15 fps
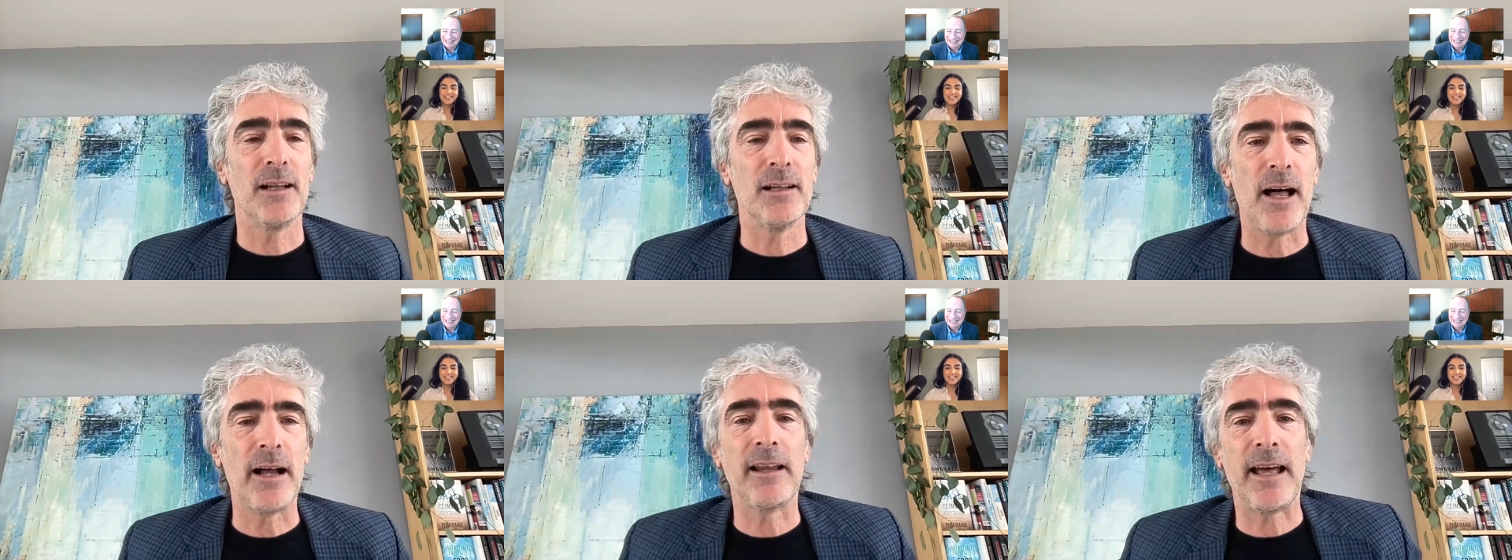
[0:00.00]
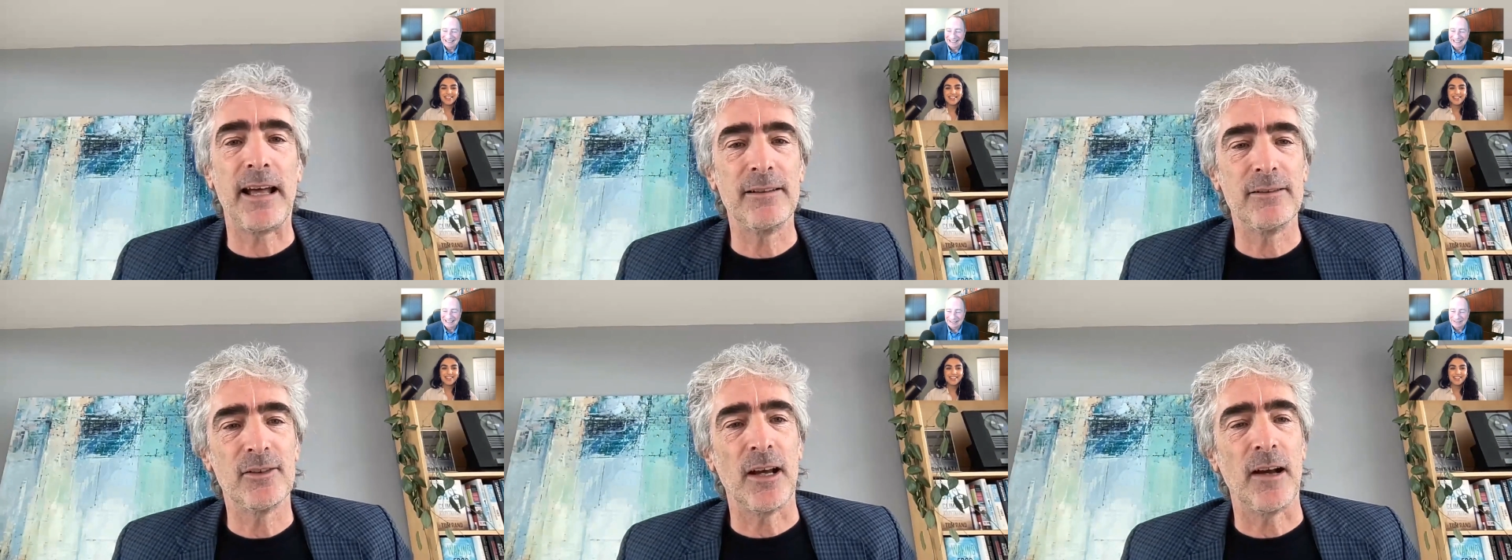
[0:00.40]
lot of
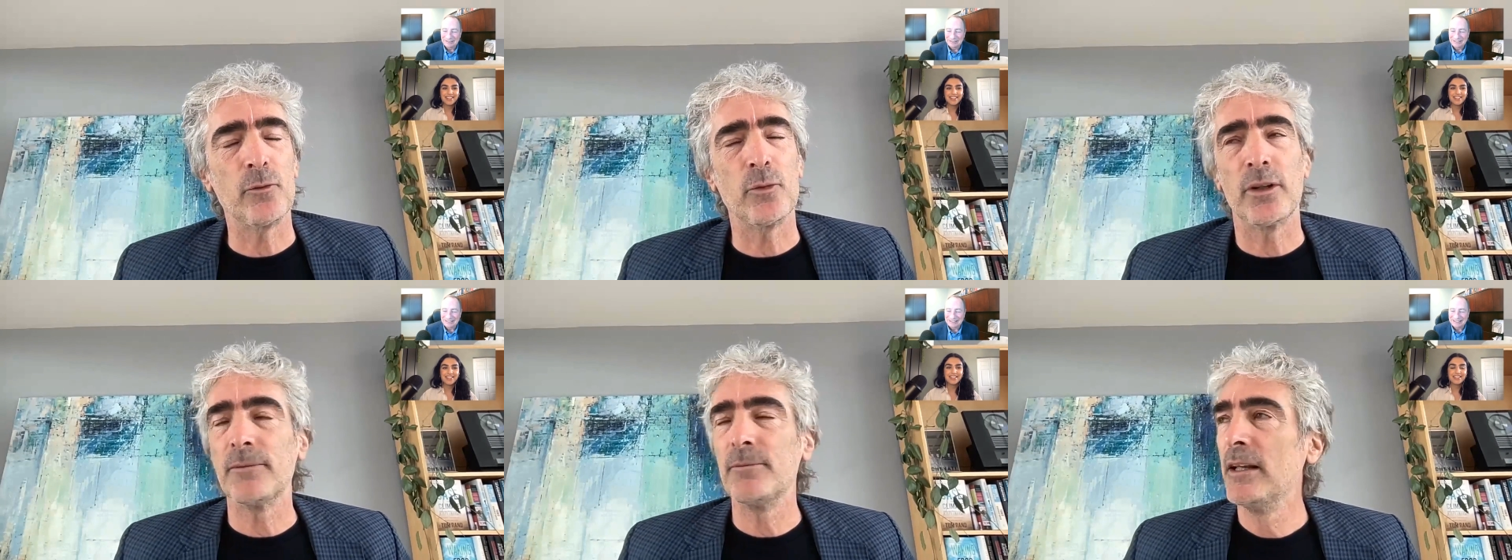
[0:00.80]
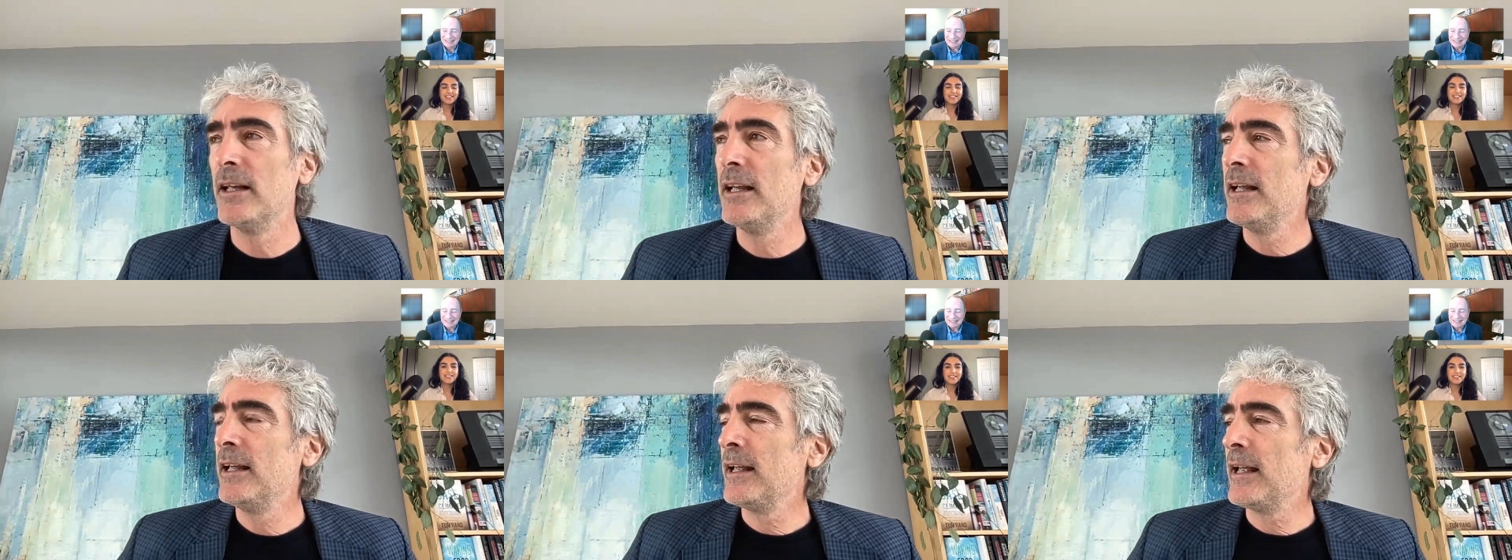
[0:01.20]
that software.
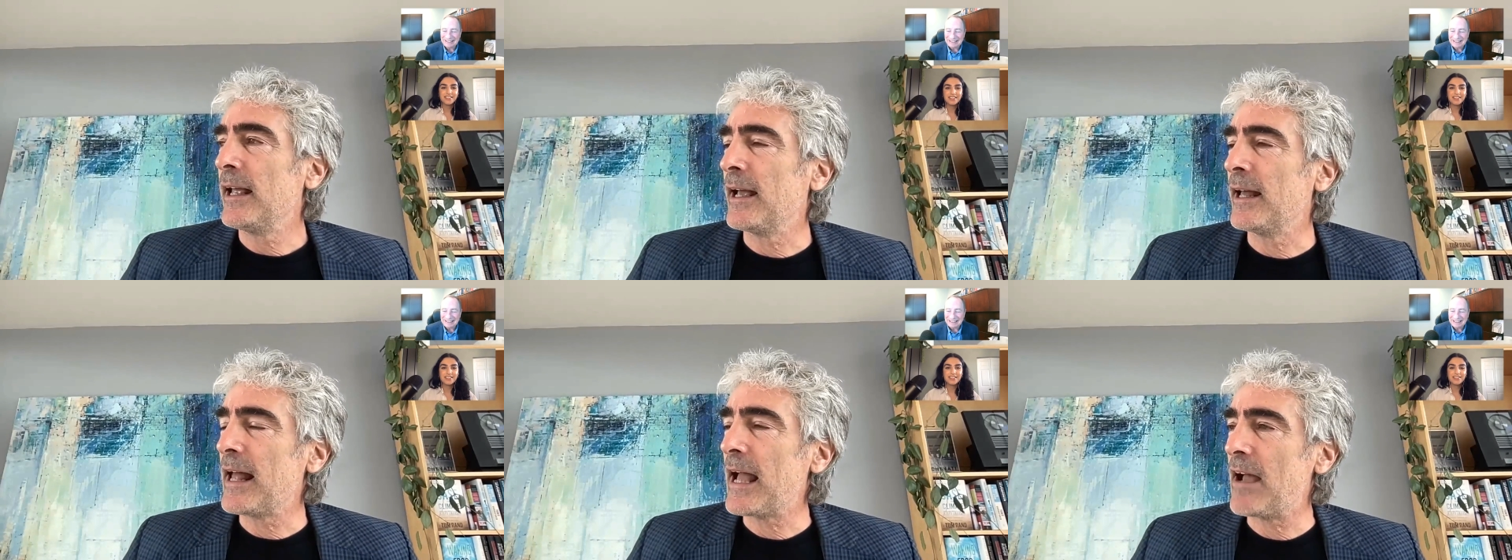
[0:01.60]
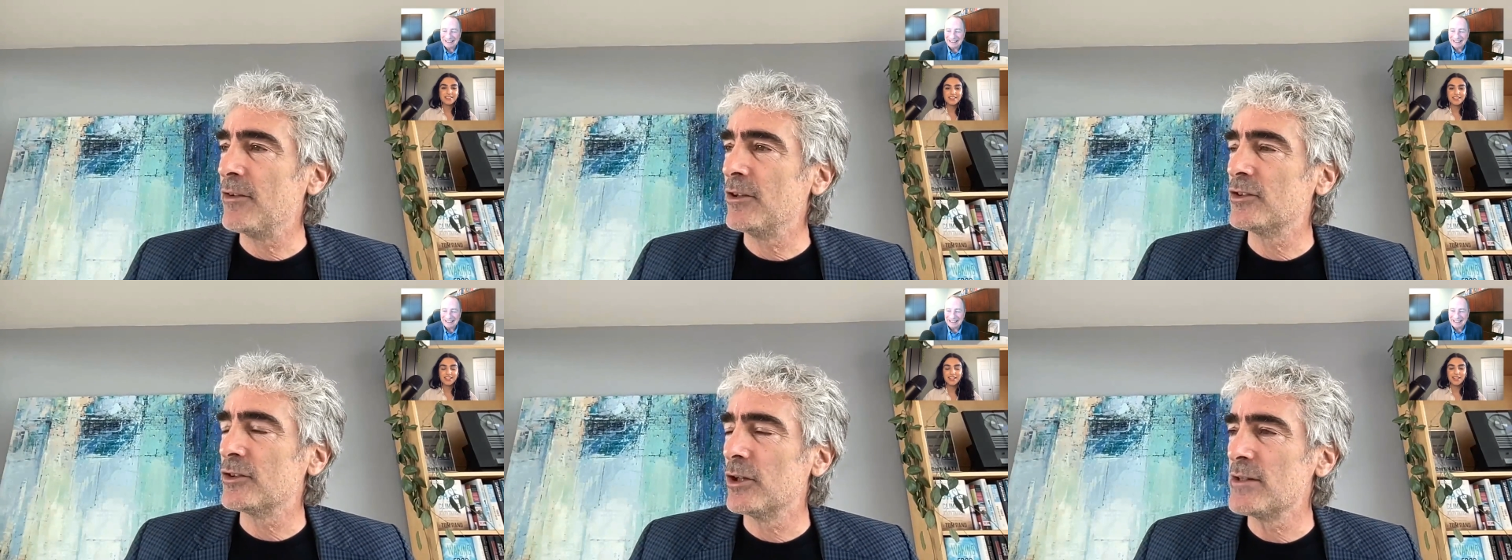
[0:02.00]
And
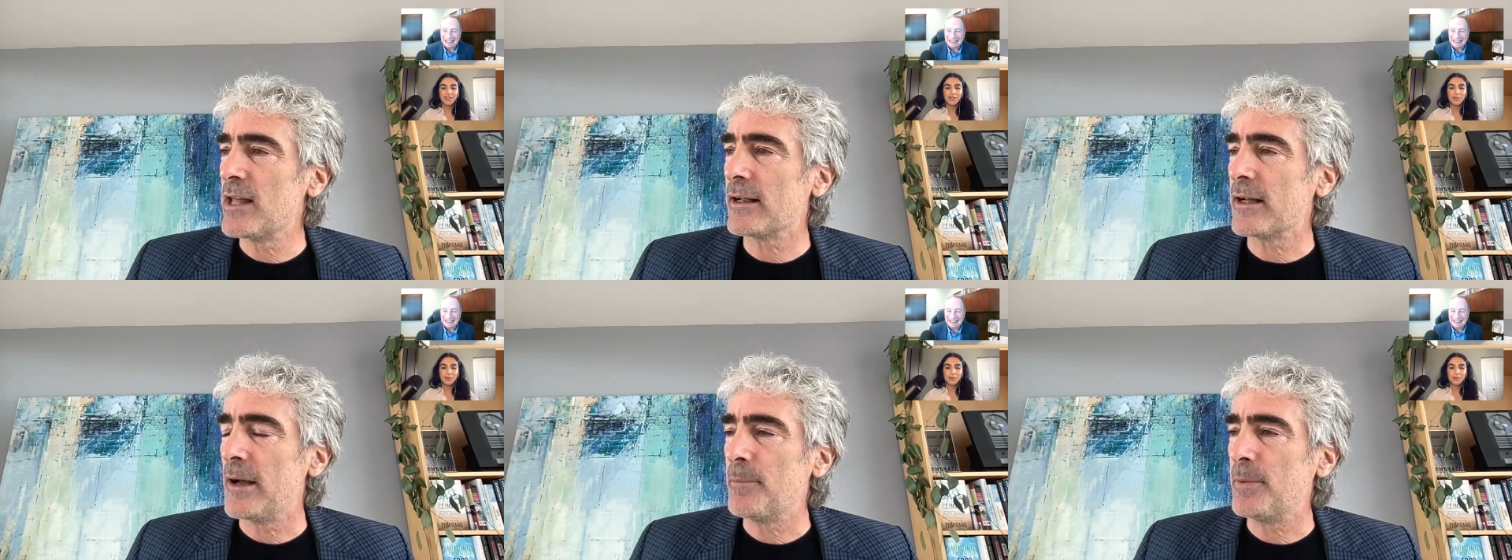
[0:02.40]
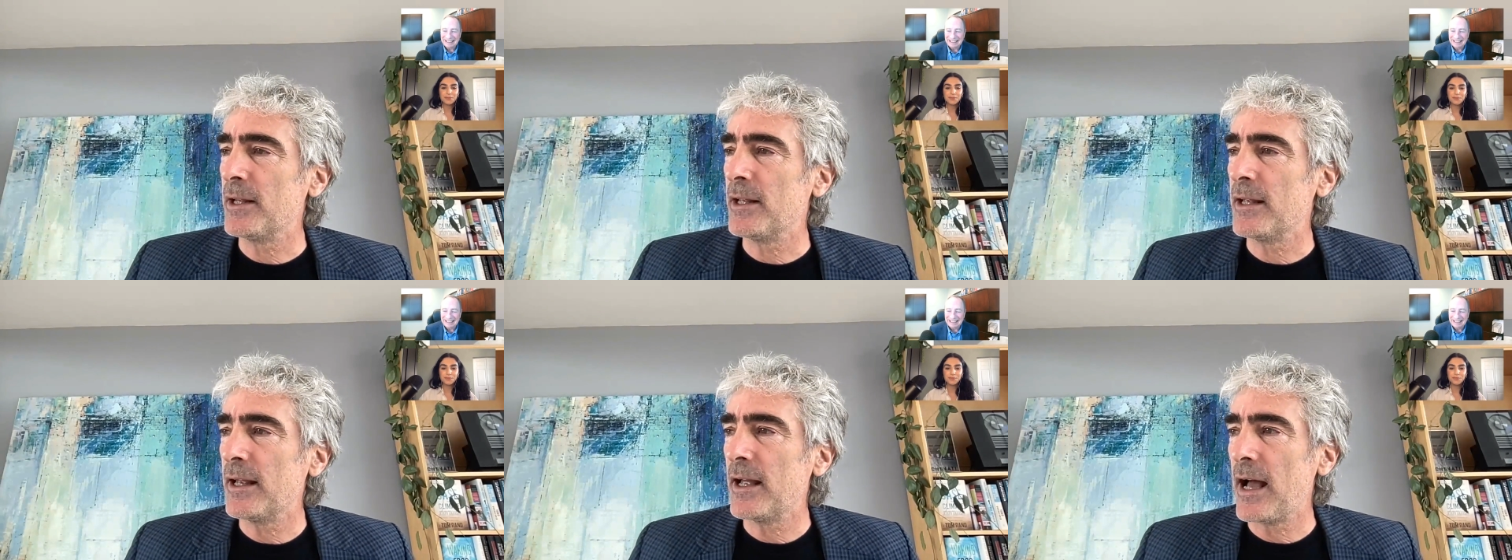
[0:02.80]
having sold that
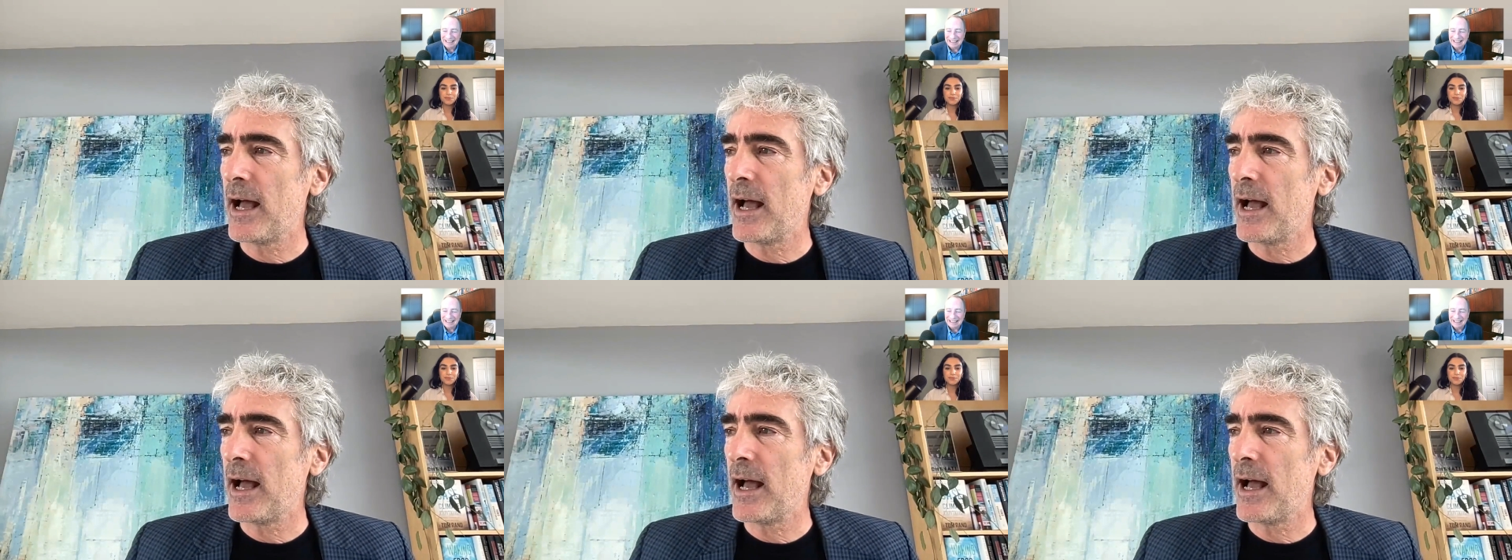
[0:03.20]
company,